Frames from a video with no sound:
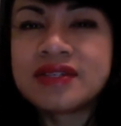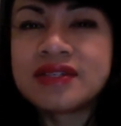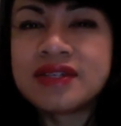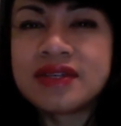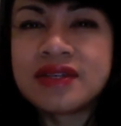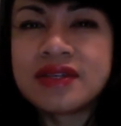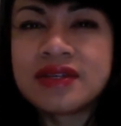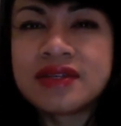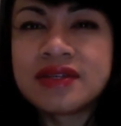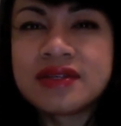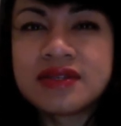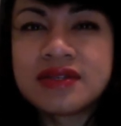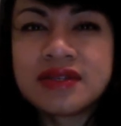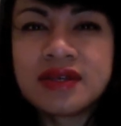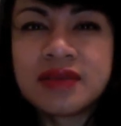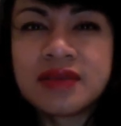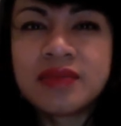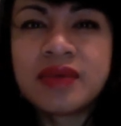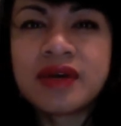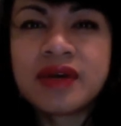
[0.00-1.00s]
the
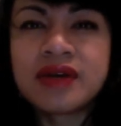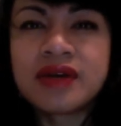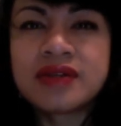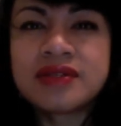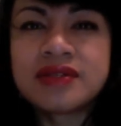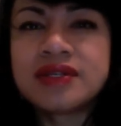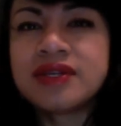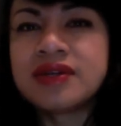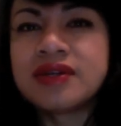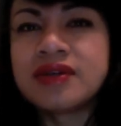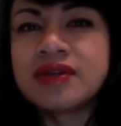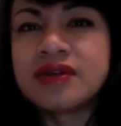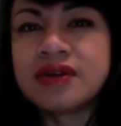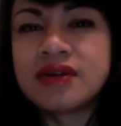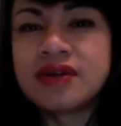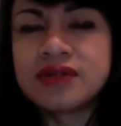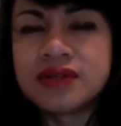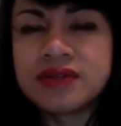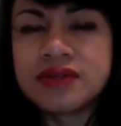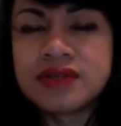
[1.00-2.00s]
subculture on
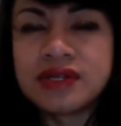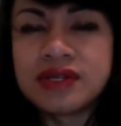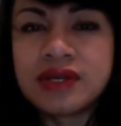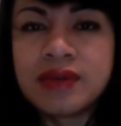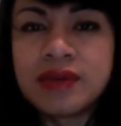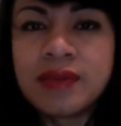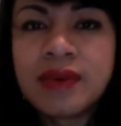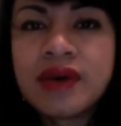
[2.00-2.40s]
YouTube,